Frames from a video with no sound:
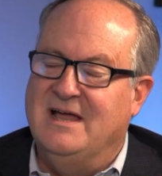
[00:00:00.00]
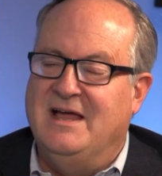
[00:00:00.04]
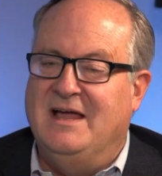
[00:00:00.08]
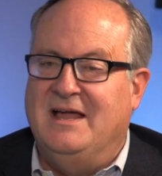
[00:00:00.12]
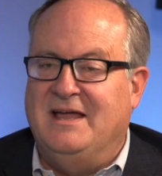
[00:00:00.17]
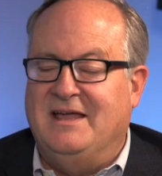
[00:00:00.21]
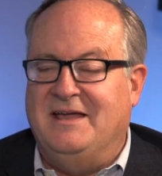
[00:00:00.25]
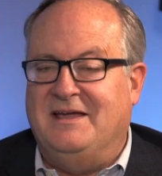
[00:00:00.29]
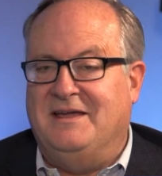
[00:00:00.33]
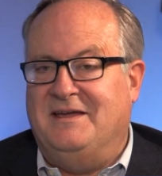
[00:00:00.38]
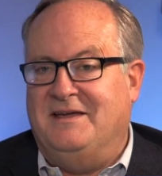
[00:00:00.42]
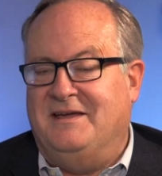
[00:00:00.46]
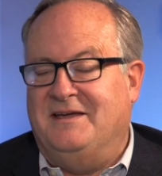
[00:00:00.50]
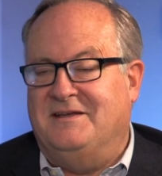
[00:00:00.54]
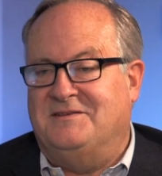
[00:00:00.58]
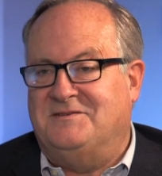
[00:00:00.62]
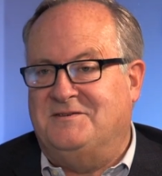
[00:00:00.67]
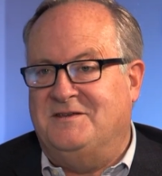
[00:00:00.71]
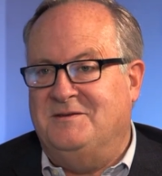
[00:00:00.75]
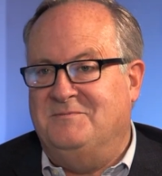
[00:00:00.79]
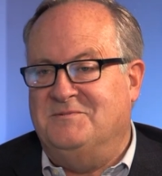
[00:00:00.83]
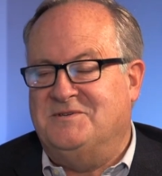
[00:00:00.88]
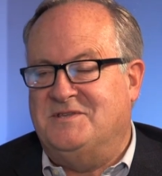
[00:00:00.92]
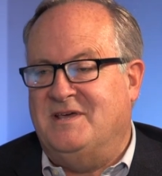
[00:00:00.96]
It
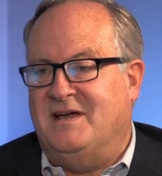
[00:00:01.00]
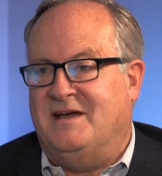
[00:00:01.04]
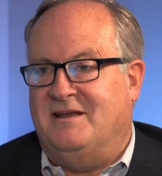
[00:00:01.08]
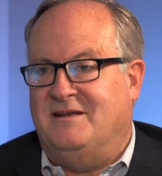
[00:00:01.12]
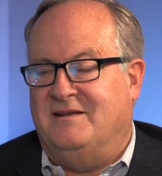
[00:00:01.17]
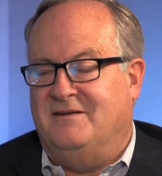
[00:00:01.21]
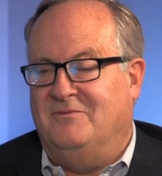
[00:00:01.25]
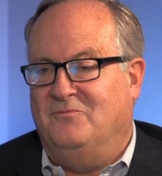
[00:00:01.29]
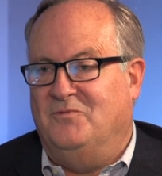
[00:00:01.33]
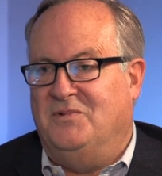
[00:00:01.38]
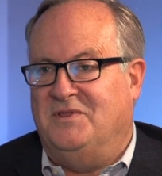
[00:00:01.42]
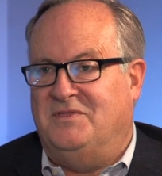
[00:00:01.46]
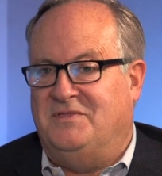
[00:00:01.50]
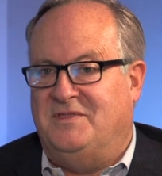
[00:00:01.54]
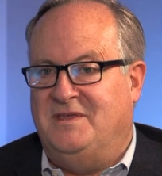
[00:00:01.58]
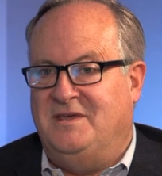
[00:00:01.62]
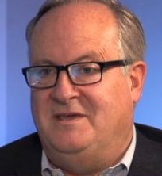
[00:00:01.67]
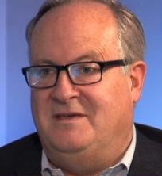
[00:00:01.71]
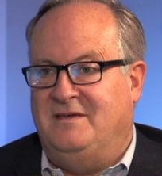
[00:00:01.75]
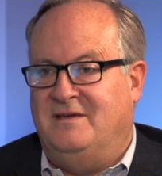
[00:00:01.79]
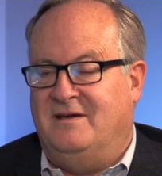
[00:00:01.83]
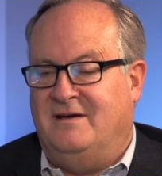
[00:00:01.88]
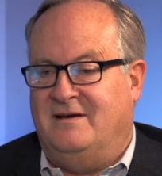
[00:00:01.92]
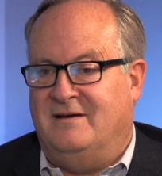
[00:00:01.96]
seems that with
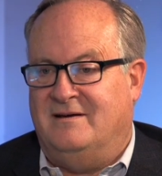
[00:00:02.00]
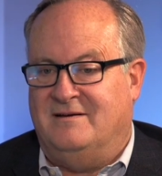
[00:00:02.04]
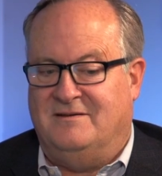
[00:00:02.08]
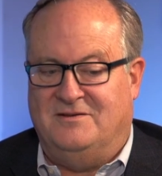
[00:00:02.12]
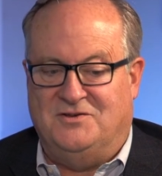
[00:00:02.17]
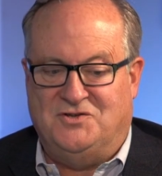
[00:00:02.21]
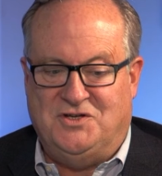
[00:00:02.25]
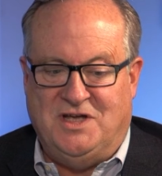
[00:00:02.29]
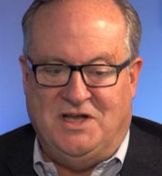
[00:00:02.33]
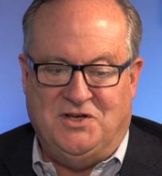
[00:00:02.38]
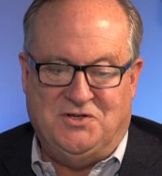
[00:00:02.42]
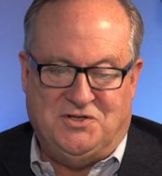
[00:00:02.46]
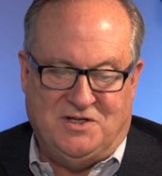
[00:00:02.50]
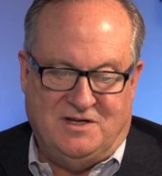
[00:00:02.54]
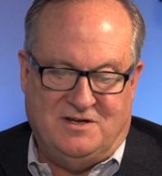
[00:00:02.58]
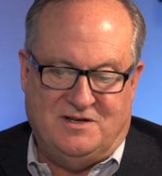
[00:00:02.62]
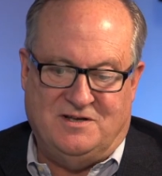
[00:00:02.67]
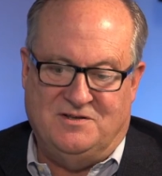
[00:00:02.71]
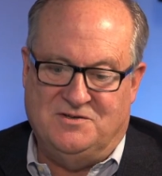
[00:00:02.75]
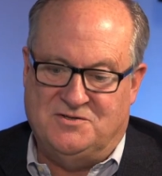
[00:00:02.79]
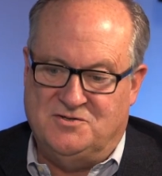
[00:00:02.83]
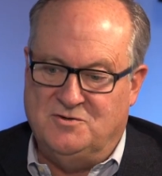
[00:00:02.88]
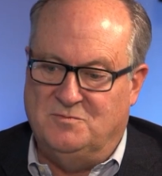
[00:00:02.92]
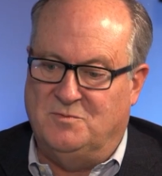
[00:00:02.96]
the changing
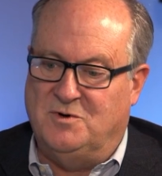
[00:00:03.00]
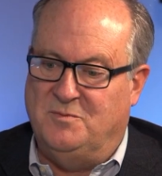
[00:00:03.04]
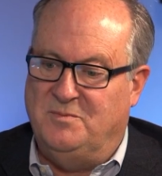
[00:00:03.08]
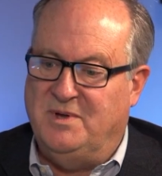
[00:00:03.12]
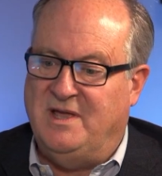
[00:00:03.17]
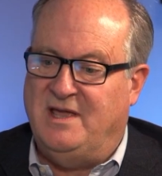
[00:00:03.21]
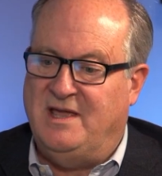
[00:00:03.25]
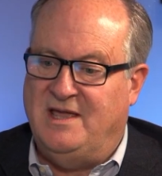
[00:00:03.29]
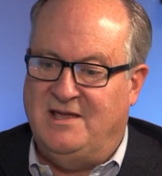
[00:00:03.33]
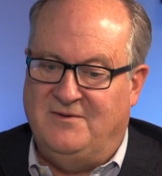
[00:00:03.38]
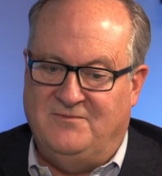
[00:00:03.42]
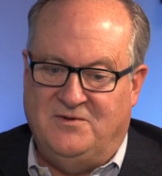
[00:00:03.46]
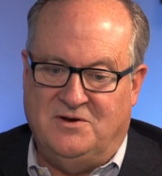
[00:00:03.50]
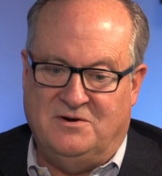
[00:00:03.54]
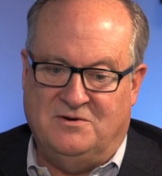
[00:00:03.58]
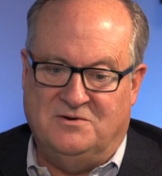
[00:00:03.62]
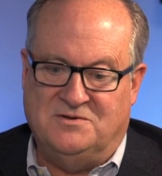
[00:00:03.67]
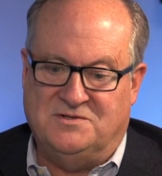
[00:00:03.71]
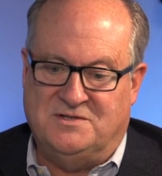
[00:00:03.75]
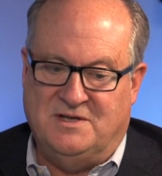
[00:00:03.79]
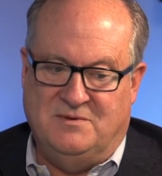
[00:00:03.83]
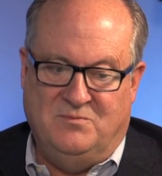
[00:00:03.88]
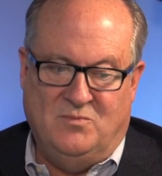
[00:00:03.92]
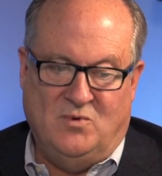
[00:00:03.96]
consumer
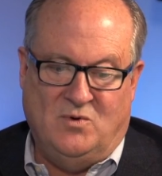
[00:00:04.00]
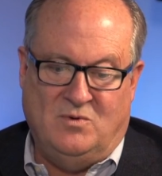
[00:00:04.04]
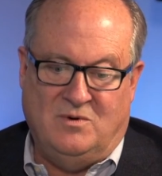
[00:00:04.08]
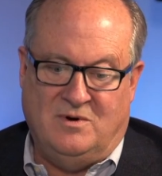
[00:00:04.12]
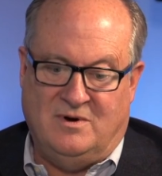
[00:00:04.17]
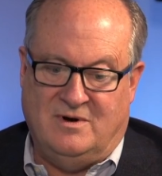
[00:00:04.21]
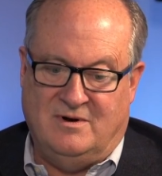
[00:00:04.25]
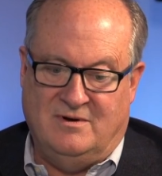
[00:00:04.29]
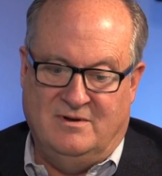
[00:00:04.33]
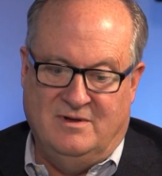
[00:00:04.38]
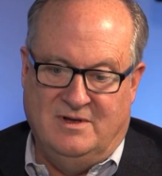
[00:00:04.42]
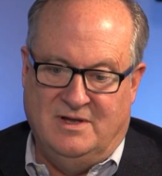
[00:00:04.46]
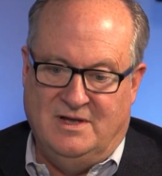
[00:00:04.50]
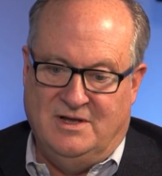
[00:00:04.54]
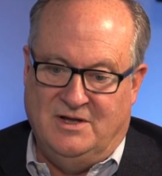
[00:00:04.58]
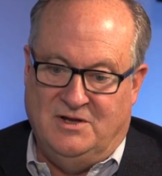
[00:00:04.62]
behaviors and more